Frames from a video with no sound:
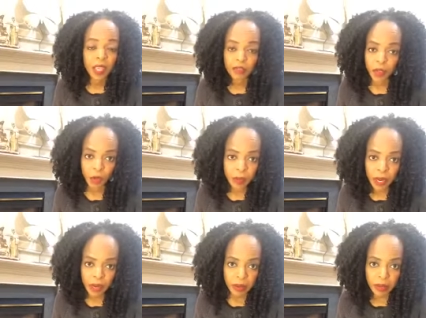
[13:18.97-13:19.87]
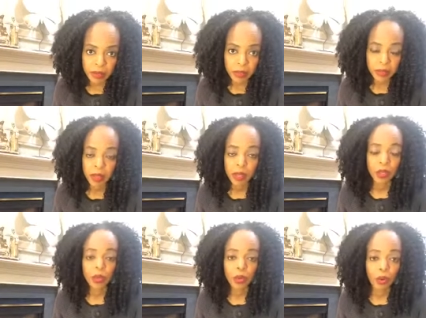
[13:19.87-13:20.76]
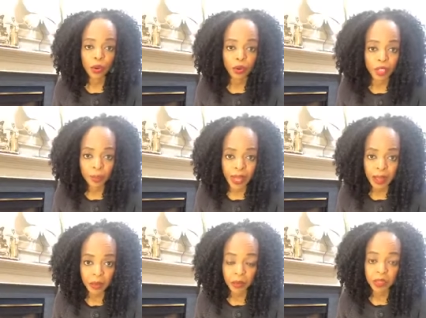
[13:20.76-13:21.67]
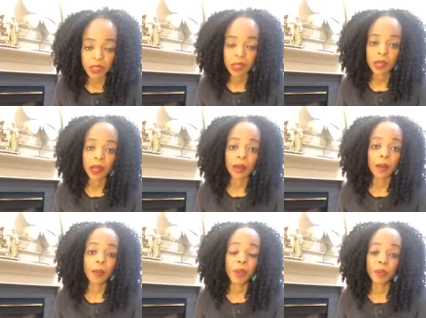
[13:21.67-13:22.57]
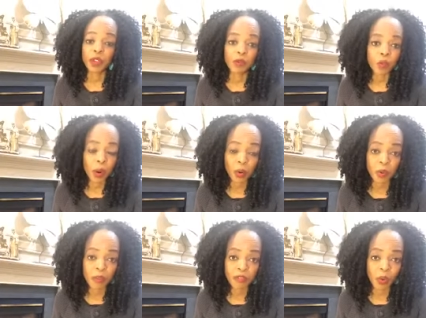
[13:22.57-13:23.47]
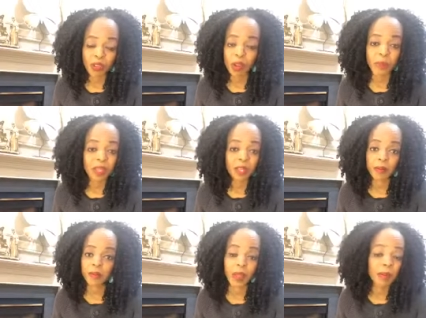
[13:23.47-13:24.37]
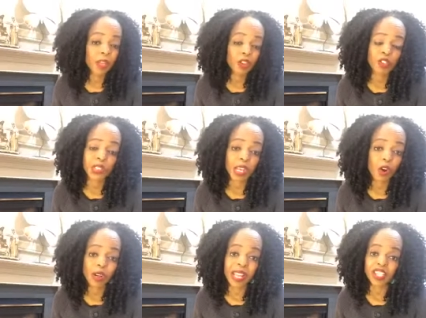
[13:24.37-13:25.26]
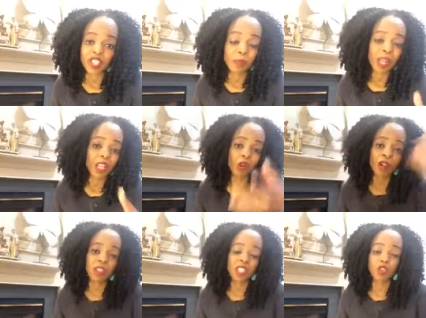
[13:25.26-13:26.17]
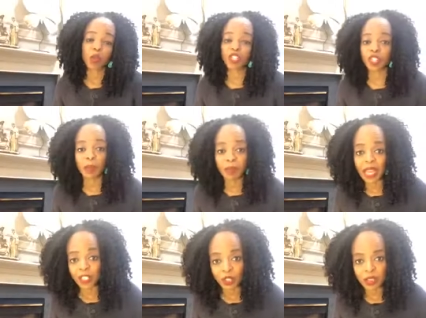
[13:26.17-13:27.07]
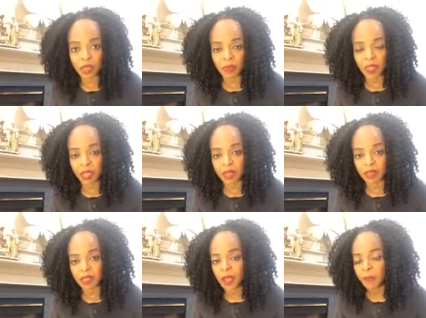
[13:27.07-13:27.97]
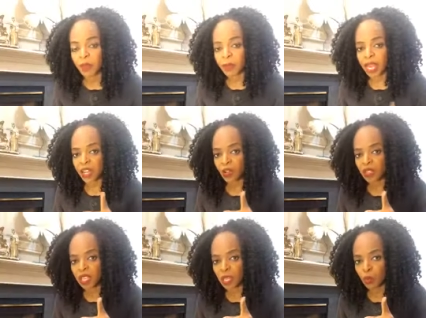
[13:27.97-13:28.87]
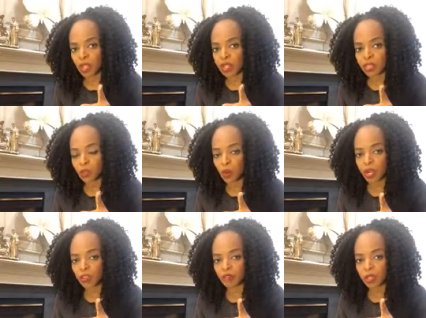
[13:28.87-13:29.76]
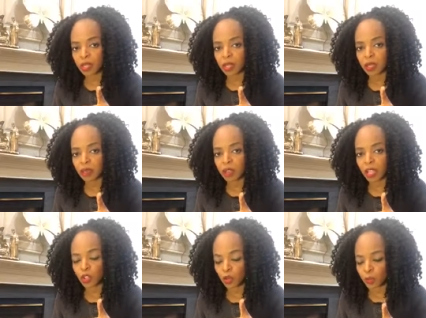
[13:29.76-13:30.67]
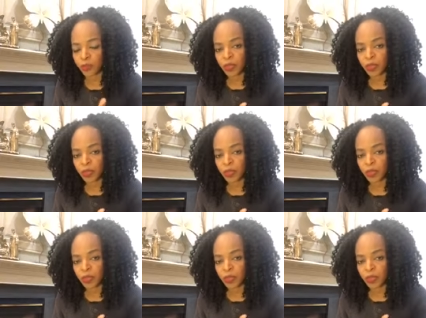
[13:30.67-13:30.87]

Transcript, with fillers: If your parents, your spouse, uh, people you've worked with before, if, I mean, I mean, not to say God can just pluck you out of a situation and plant you in something else, but I don't think He, he doesn't work in, in vacuum.